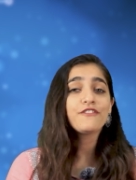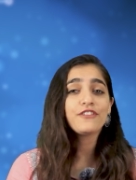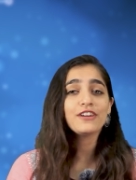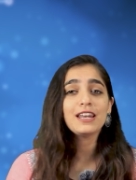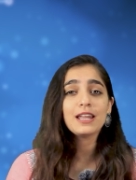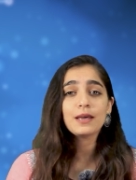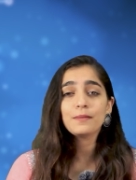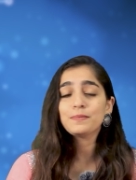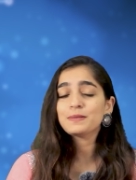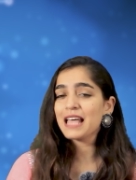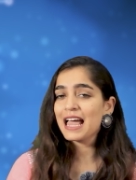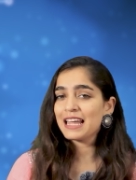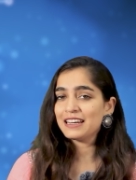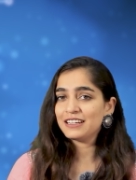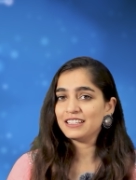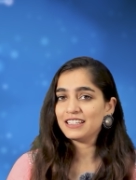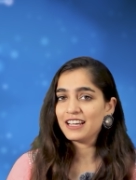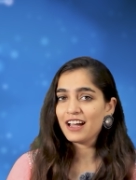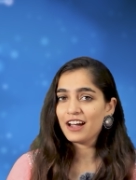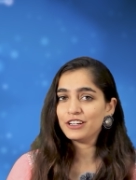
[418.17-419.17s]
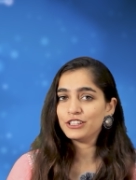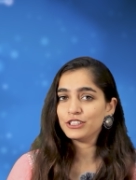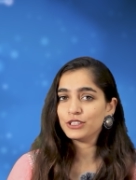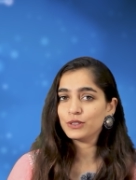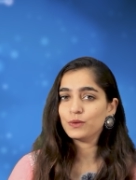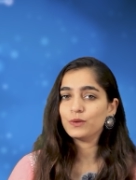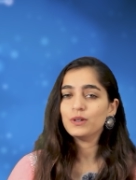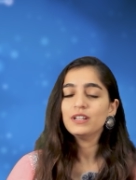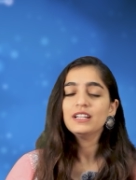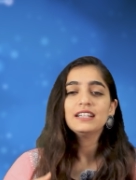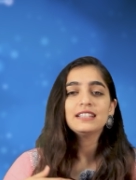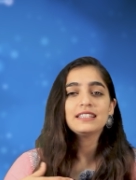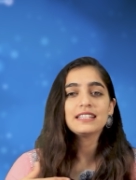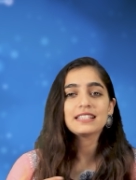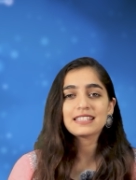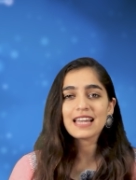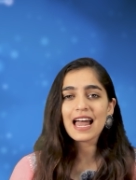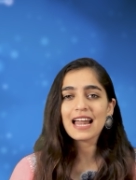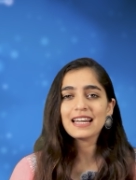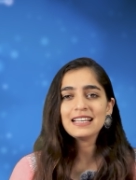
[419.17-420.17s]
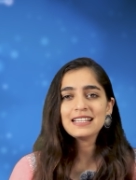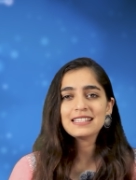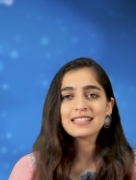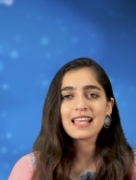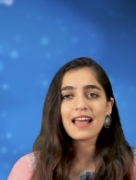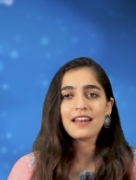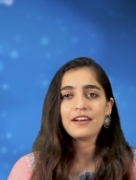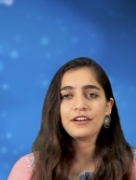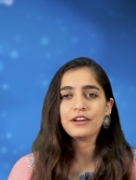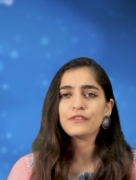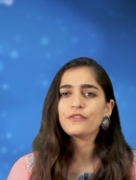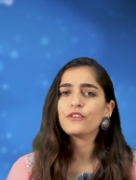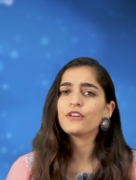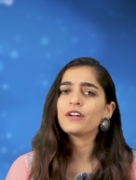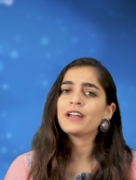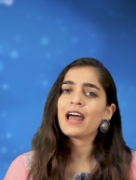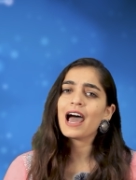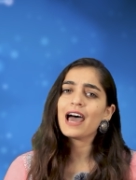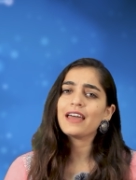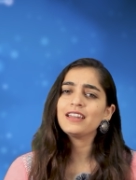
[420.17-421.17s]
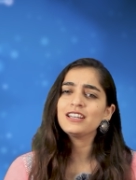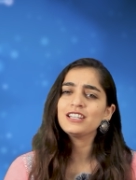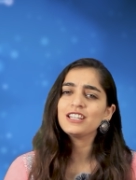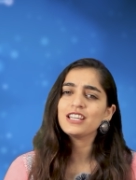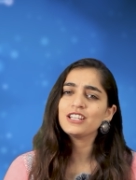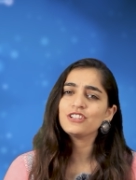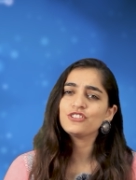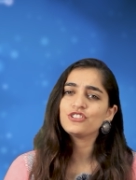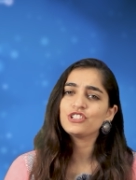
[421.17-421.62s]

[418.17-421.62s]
Philips and DRDO. The starting salary for an R&D